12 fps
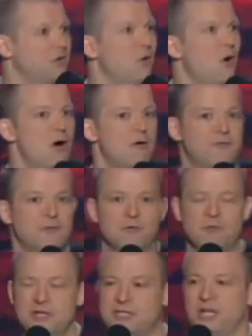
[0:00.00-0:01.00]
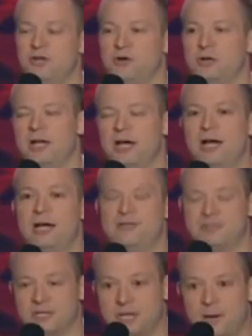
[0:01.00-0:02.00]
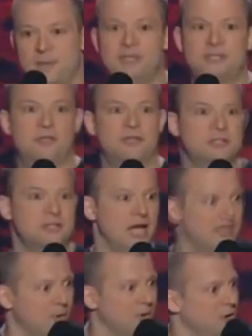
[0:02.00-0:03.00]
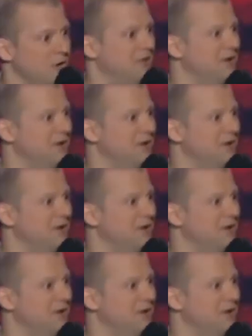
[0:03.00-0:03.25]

you all for risking your lives and coming to this neighborhood.